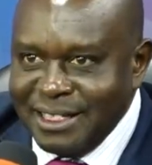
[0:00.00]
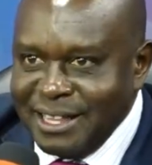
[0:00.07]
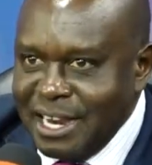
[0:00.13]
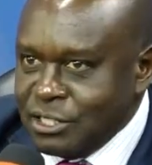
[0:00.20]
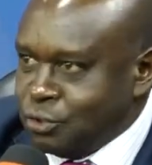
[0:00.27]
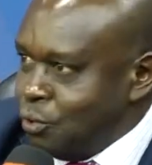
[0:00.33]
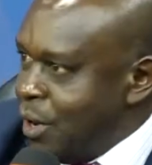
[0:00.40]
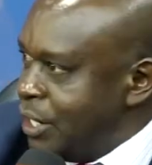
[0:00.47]

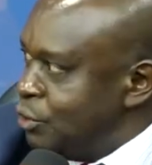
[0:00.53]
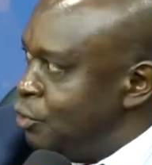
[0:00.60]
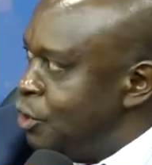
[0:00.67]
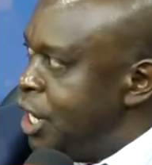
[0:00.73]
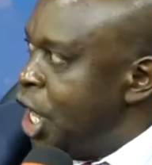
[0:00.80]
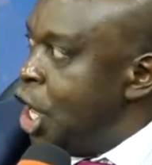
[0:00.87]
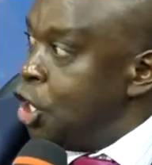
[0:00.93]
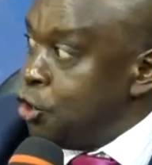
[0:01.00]
That's
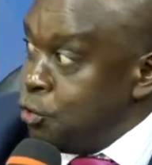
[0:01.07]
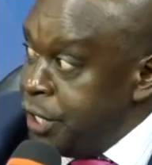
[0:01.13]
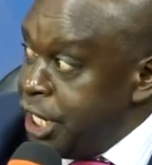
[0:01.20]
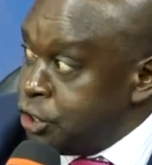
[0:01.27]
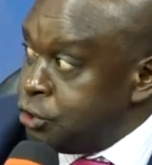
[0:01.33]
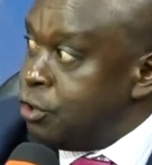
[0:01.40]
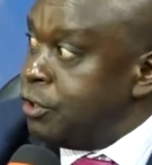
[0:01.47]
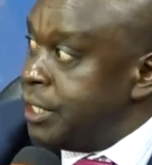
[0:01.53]
one. You
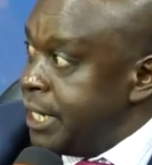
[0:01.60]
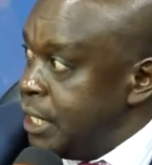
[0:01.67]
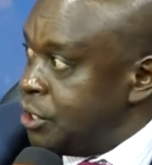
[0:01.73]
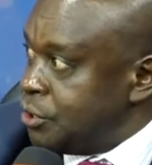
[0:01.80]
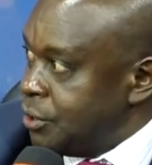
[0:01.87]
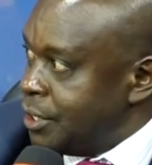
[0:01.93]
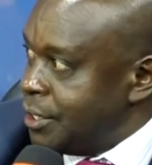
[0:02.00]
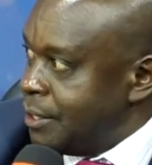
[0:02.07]
need to know the
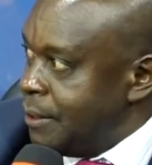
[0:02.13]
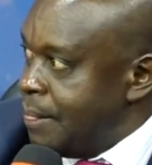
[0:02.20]
reason.